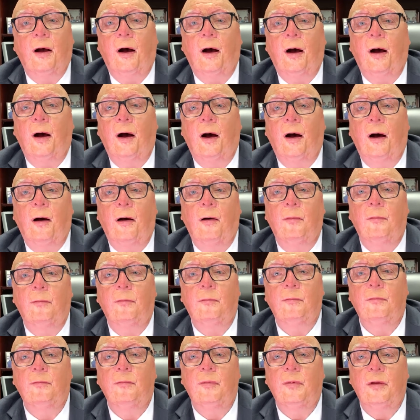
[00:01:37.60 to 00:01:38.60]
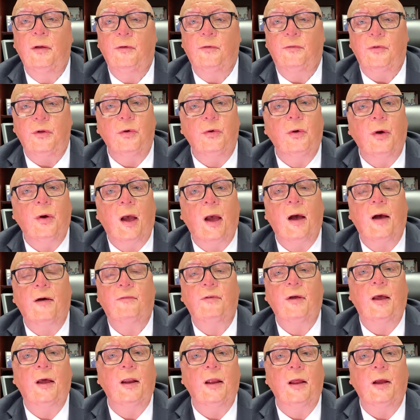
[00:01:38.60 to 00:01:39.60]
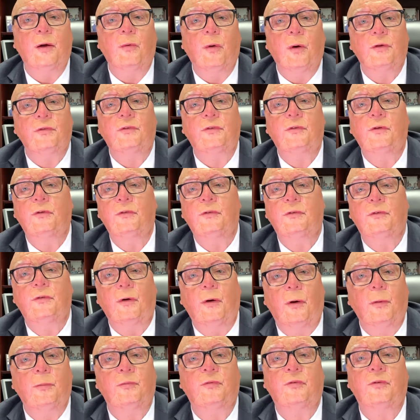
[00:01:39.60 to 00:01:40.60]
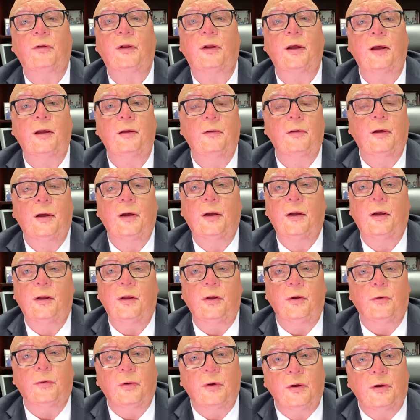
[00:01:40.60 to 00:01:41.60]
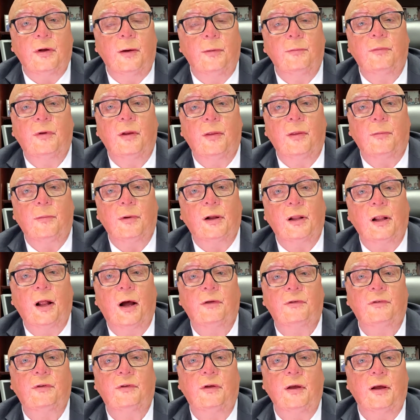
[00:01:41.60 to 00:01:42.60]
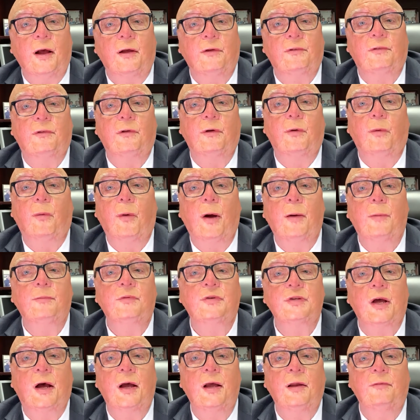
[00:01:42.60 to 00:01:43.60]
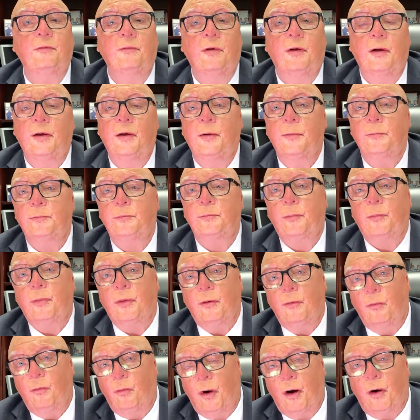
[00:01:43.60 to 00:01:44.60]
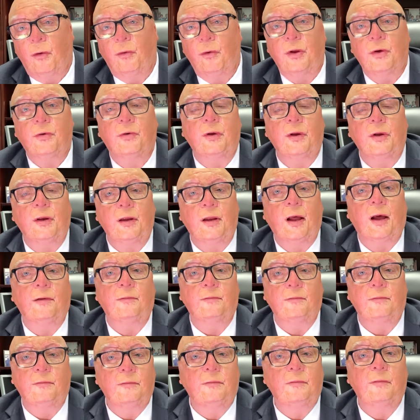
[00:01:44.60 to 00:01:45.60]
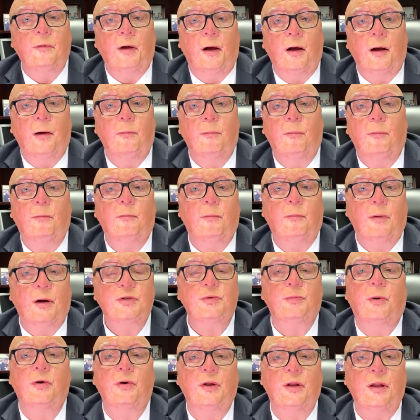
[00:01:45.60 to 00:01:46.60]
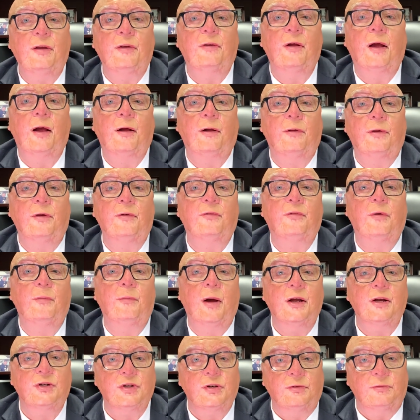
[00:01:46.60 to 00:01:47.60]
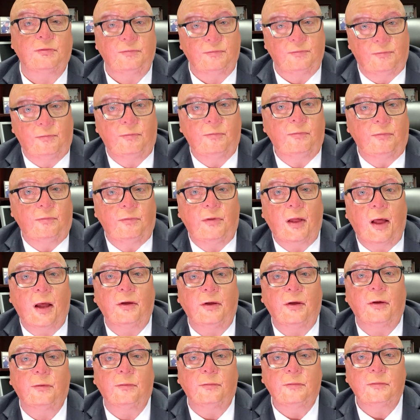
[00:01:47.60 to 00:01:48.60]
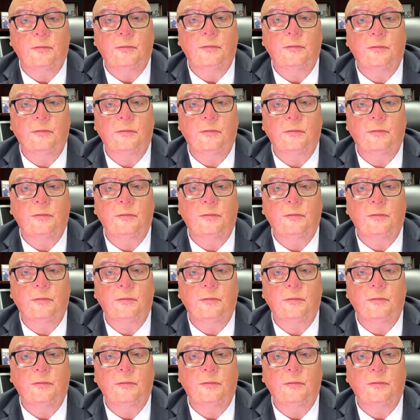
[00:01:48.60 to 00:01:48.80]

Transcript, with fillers: Uh, if you have any questions, hopefully you can come to the MacCloskey Kesler website where you can get um, much more detailed information. Thank you.